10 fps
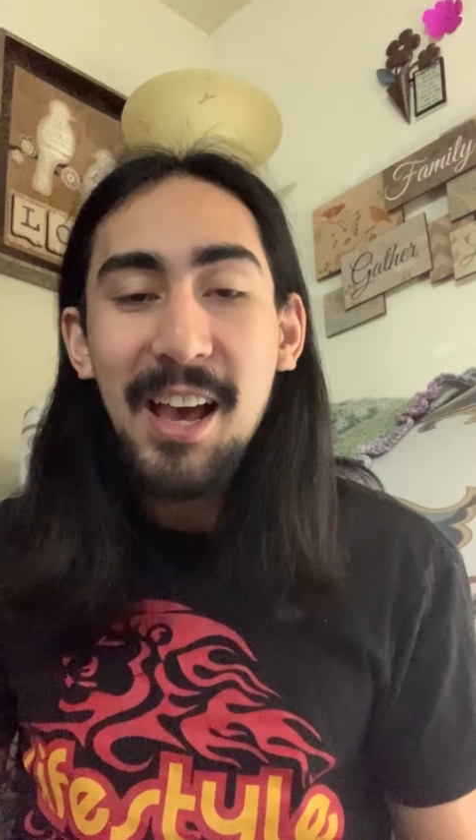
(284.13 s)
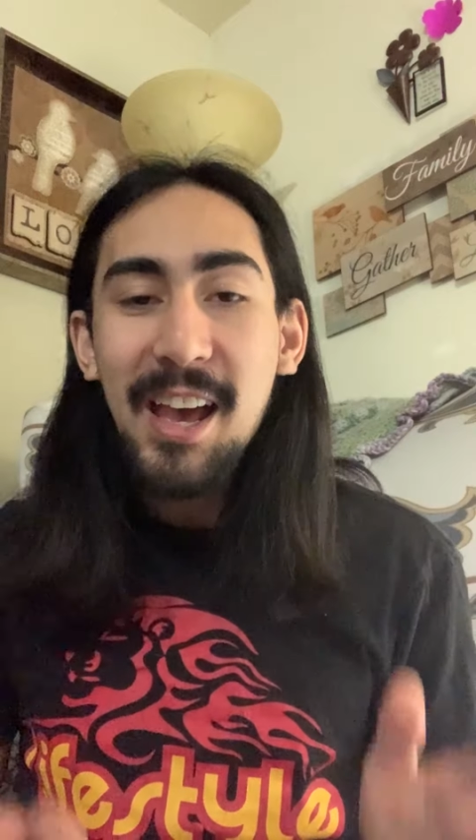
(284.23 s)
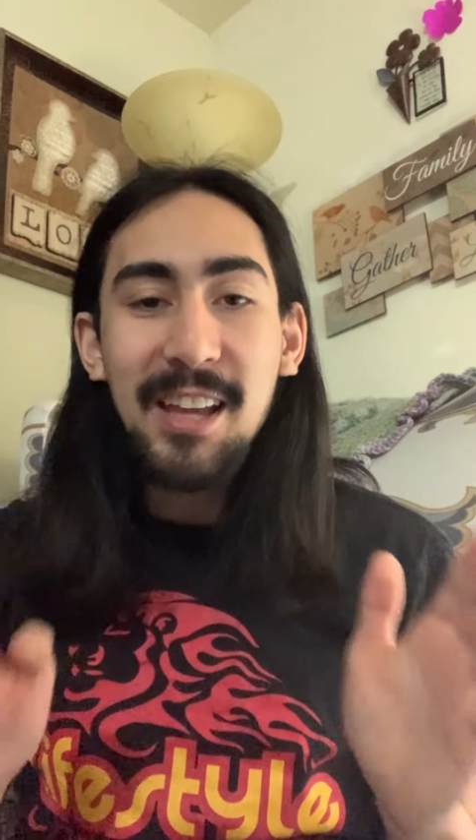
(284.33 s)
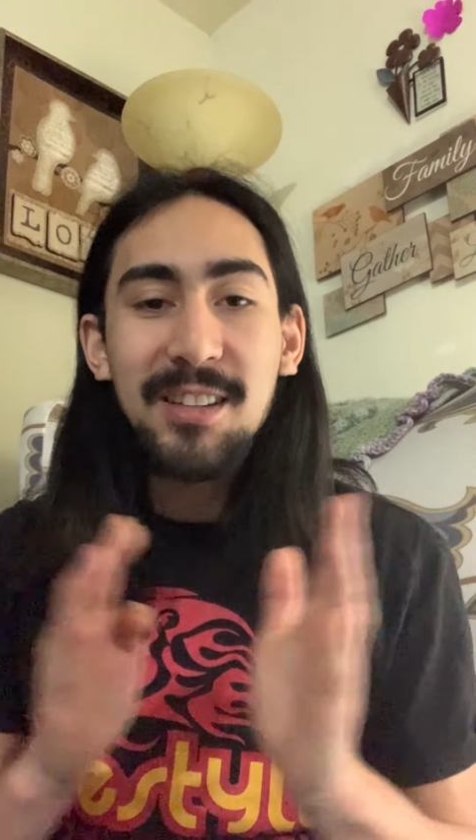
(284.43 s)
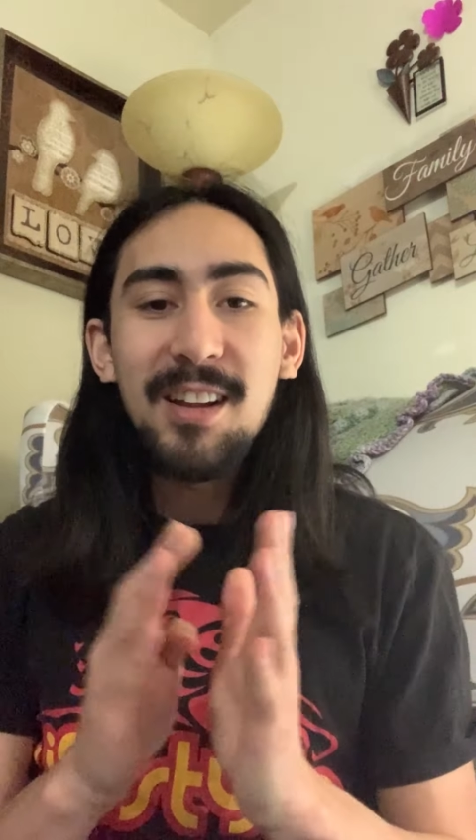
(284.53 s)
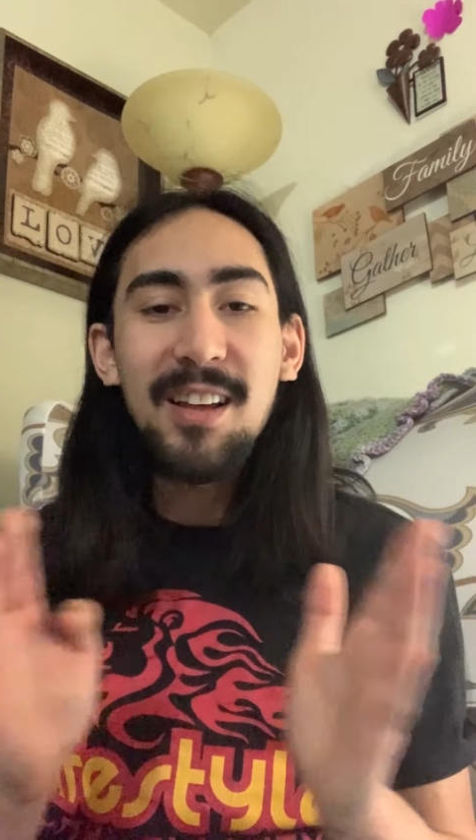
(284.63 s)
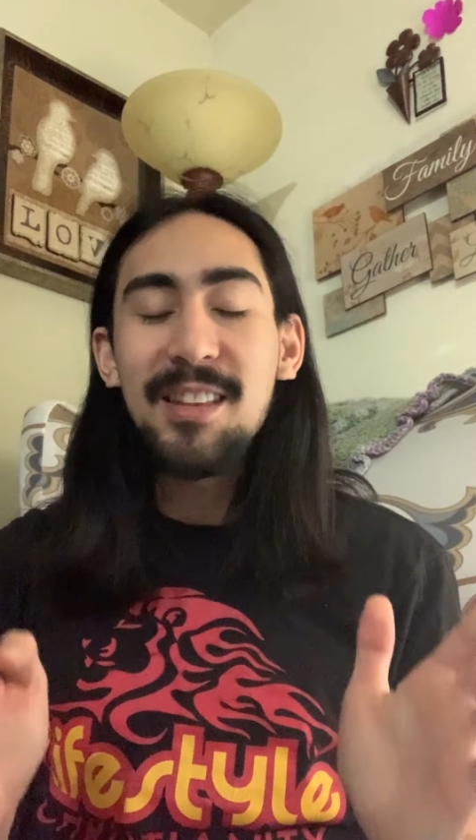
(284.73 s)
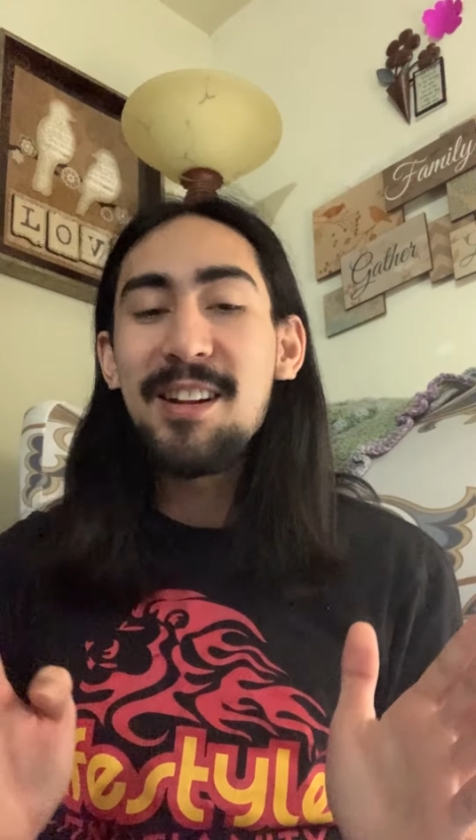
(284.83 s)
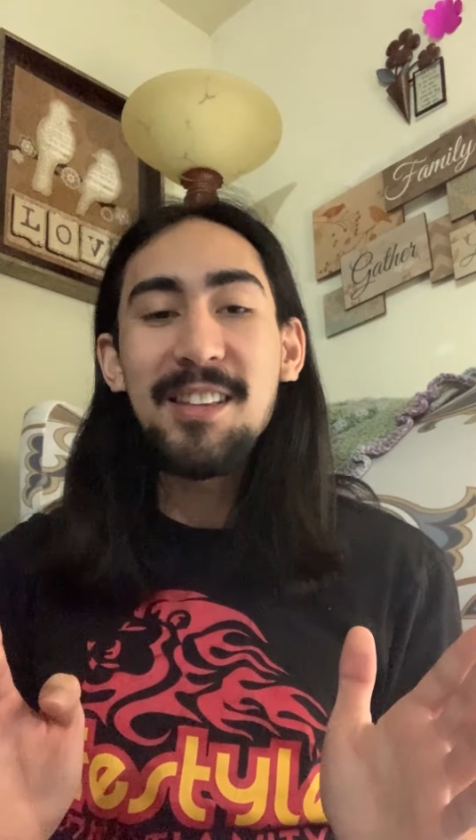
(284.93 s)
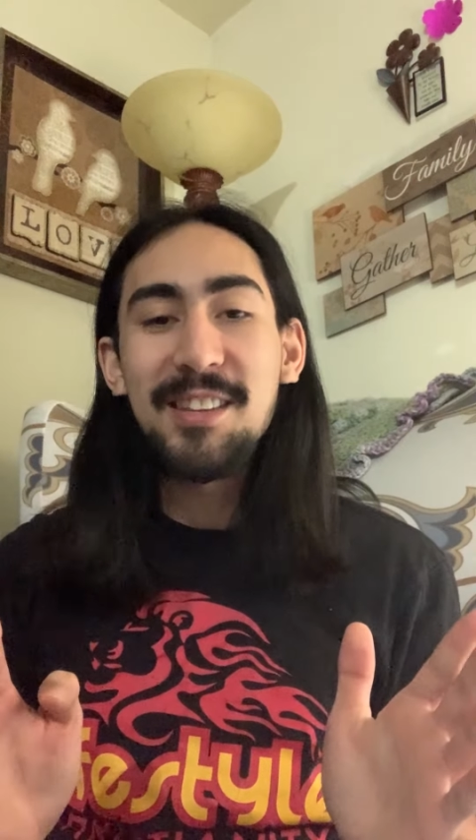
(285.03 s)

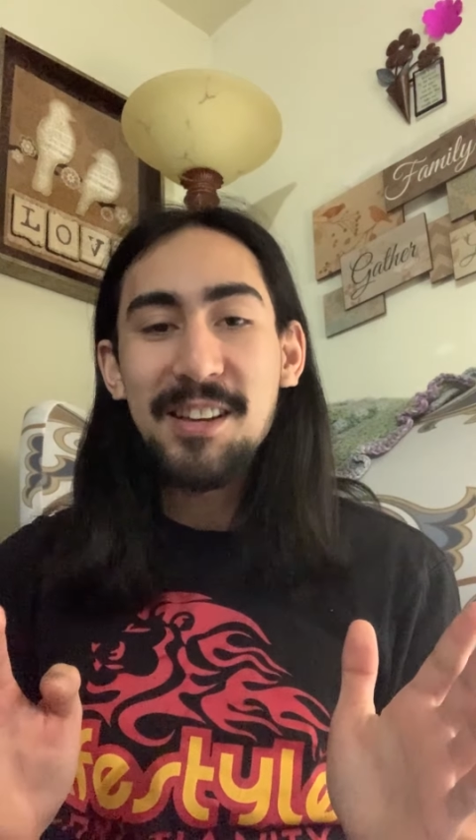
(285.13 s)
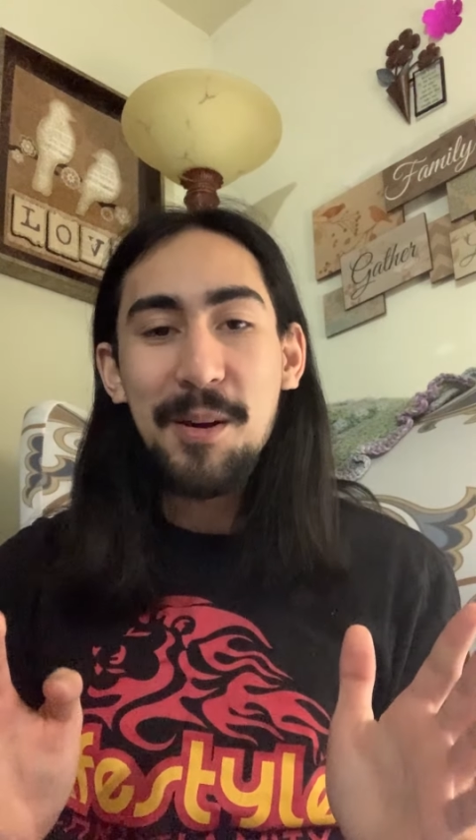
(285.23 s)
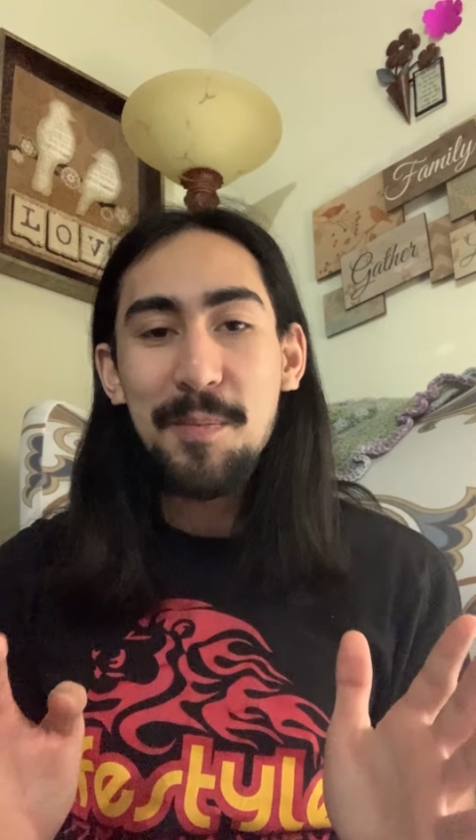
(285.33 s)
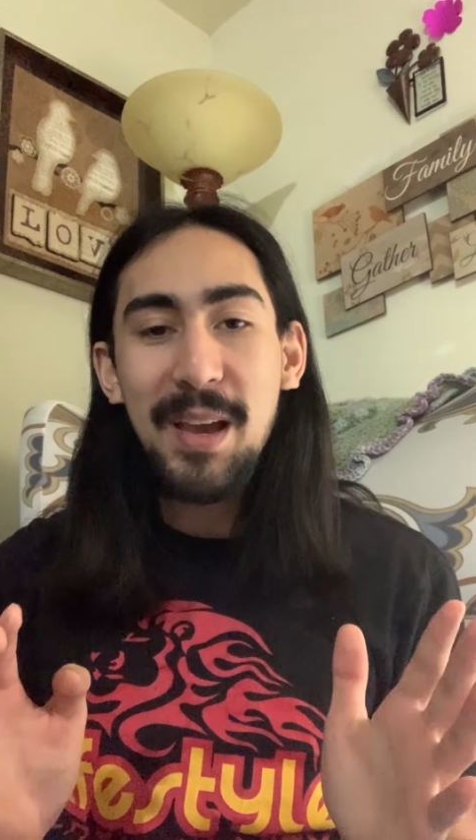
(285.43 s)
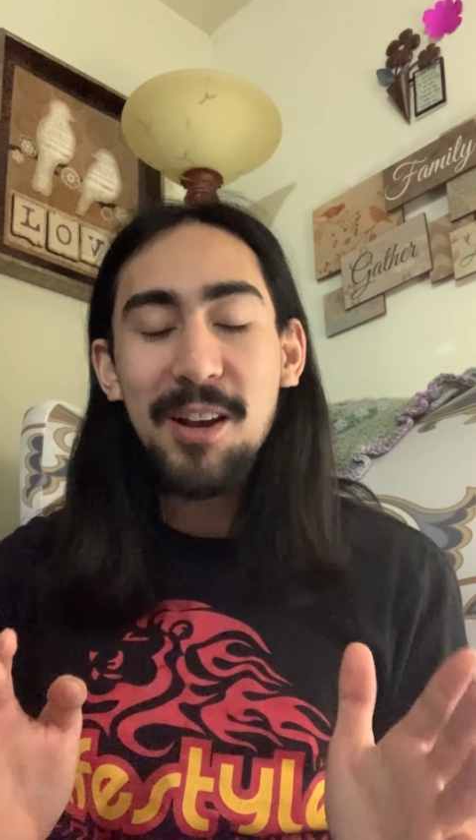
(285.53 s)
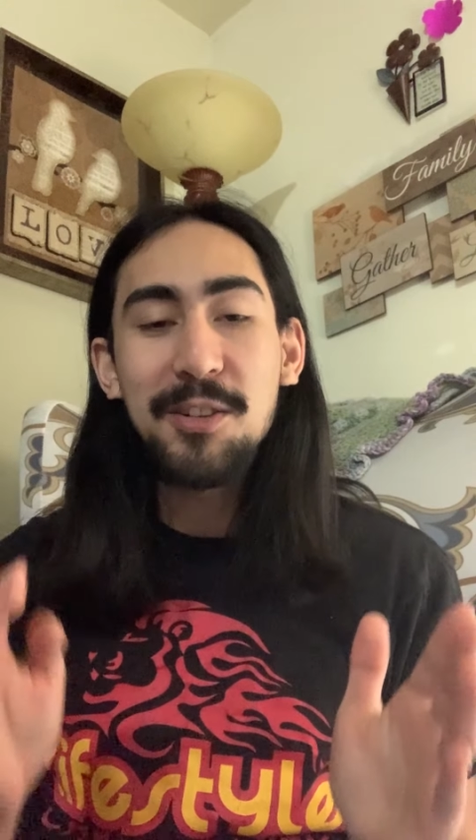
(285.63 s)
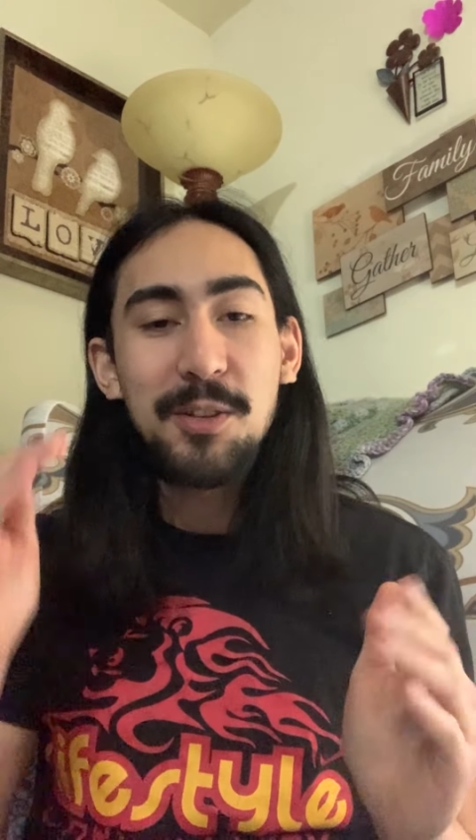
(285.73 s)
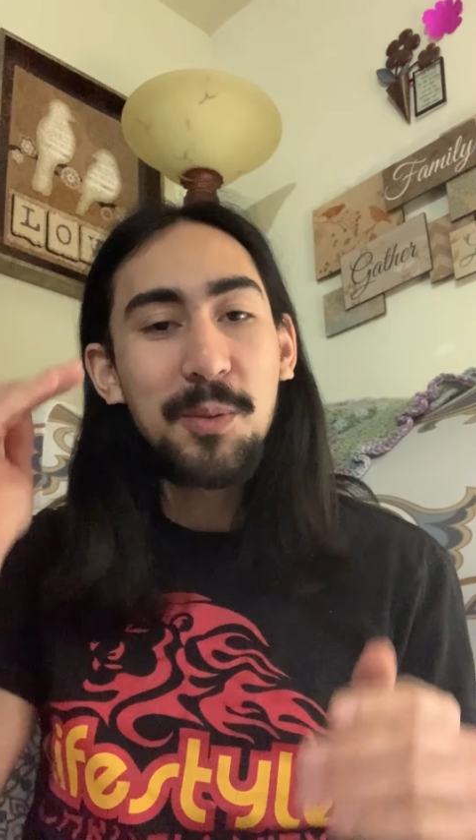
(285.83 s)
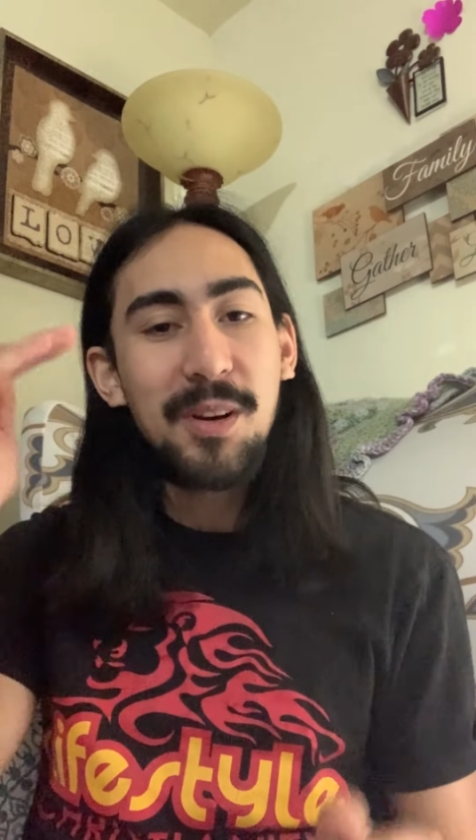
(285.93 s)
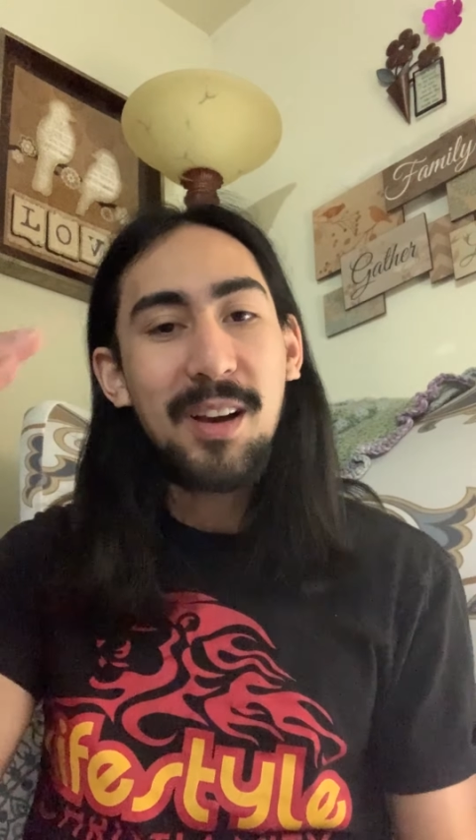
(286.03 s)
Nothing compares to what